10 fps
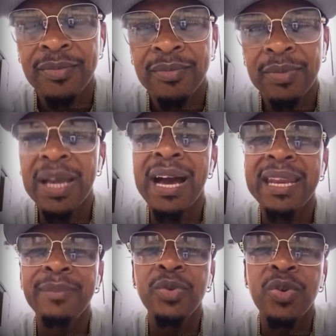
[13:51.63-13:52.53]
Because
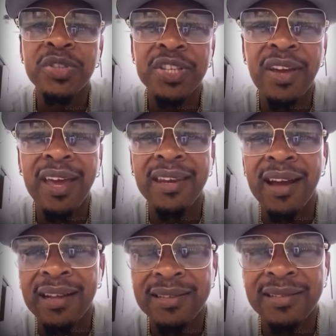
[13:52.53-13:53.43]
them know see your head
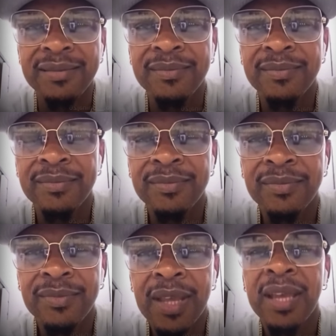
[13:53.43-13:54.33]
at.
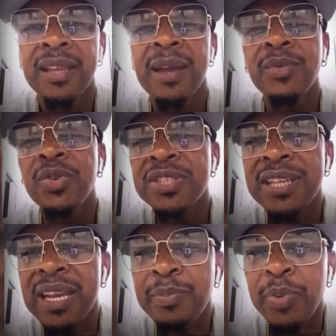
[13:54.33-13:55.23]
Them know
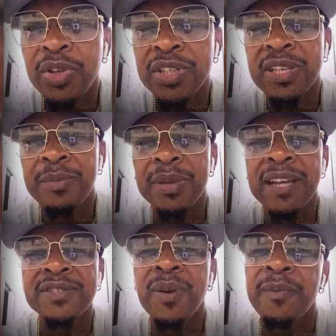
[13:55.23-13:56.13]
see the police them in
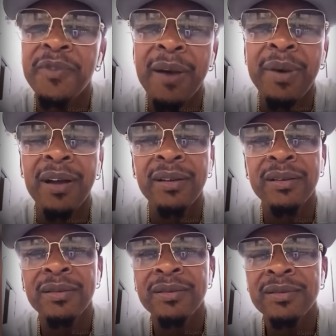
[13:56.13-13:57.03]
a some farmer,
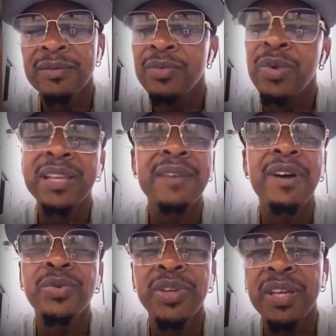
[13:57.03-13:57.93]
whatever
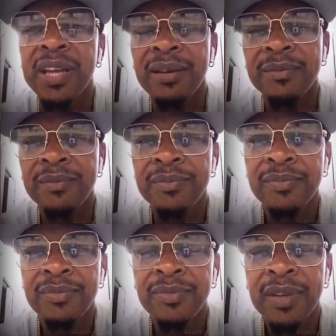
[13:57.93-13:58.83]
you need.
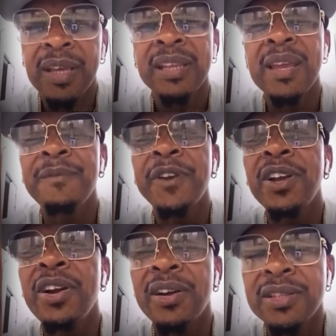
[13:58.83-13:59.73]
Them for
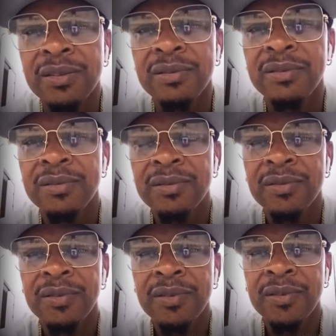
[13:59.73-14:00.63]
learn
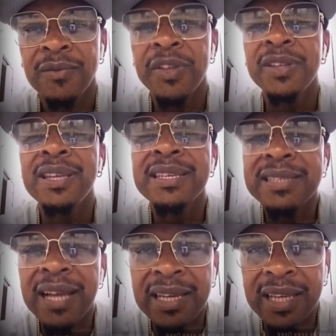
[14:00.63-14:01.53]
to
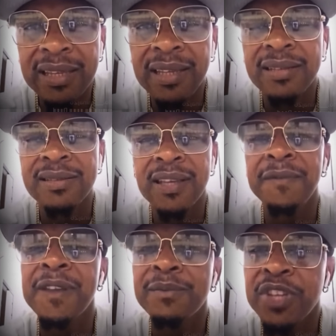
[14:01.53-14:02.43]
de-escalate things
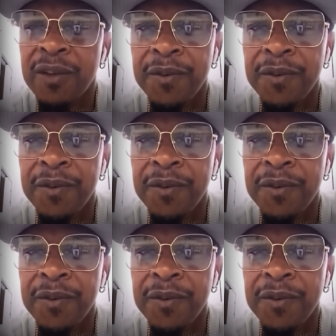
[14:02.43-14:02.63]
if them check